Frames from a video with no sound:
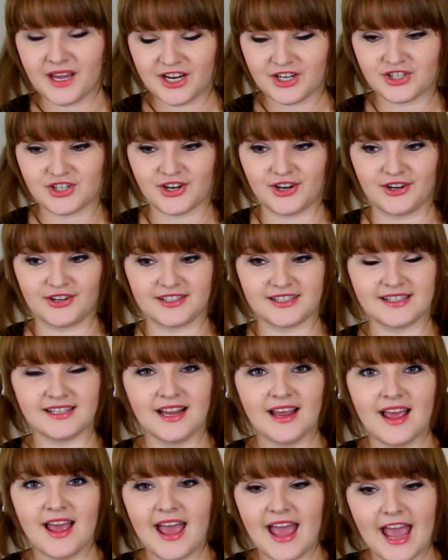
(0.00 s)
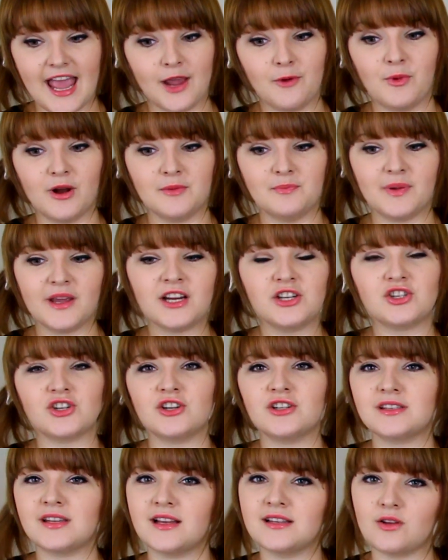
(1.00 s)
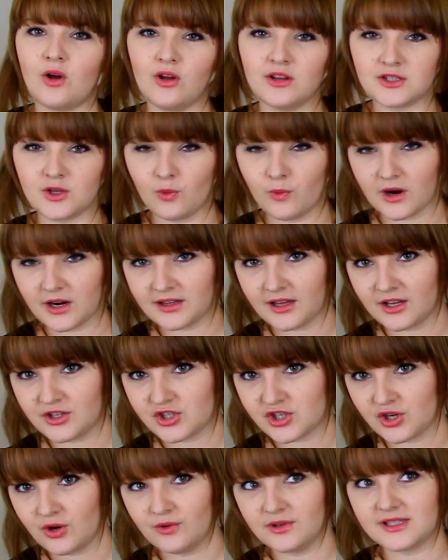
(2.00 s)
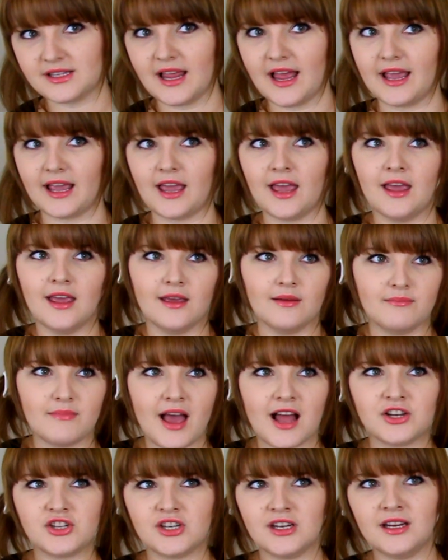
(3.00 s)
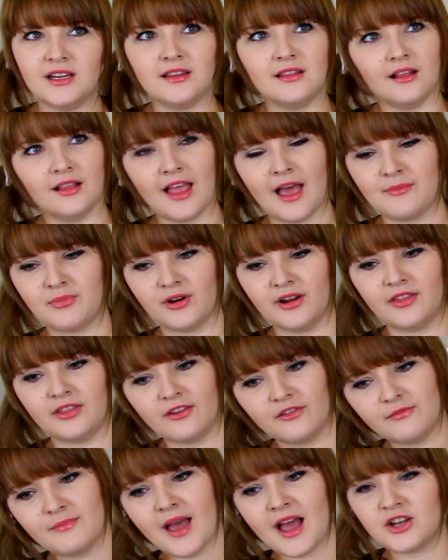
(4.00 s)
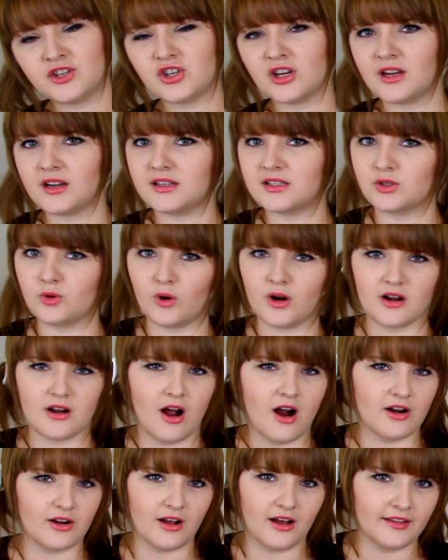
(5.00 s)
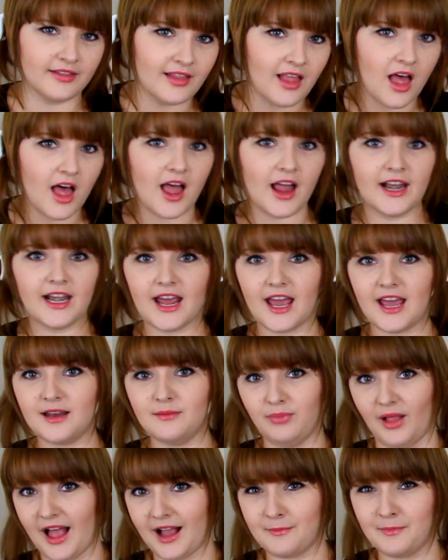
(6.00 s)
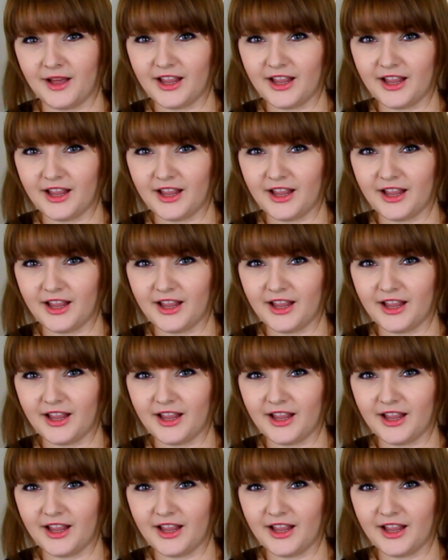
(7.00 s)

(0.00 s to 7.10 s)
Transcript: Pictures. A1 Pictures has also worked on shows like Magi, The Labyrinth of Magic, Sword Art Online, and Black